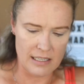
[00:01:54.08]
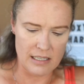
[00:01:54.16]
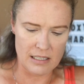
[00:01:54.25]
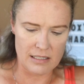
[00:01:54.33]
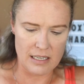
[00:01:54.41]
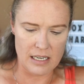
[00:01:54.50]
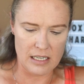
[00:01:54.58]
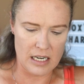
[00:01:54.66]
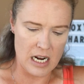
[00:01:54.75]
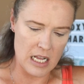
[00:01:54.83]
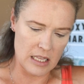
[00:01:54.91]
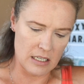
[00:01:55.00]
is in
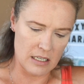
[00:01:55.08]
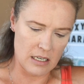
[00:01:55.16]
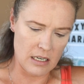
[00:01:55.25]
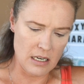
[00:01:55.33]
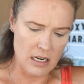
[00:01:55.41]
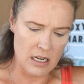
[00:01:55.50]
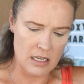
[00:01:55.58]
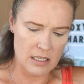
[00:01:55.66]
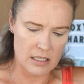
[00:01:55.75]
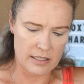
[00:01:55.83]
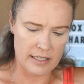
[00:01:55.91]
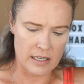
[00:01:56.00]
color
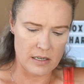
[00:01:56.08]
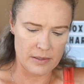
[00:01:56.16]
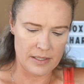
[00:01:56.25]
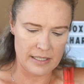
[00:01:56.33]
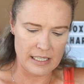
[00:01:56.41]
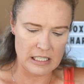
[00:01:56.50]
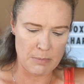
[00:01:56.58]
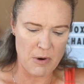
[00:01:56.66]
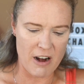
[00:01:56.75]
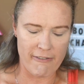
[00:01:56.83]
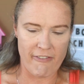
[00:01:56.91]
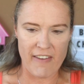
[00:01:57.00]
06
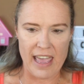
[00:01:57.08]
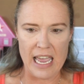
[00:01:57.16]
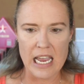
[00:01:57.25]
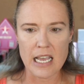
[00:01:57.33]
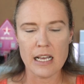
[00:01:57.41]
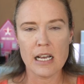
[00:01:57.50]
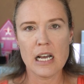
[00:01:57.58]
Parfait.